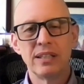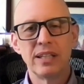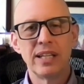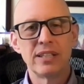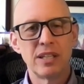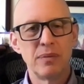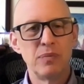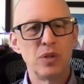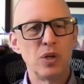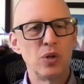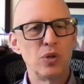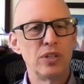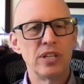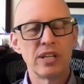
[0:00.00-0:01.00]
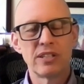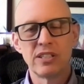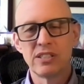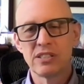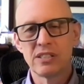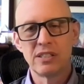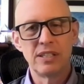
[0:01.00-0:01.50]
Let them know that
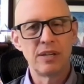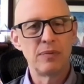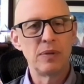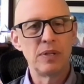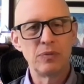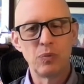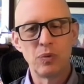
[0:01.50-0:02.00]
nothing's going. You know,